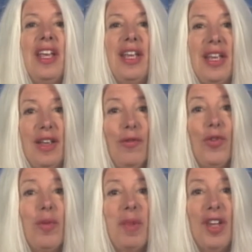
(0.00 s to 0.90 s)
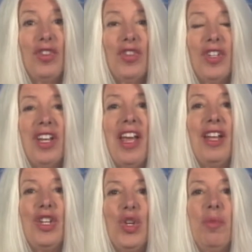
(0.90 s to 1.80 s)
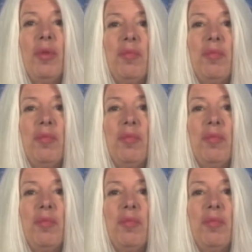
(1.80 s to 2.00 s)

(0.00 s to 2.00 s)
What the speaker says: information, and human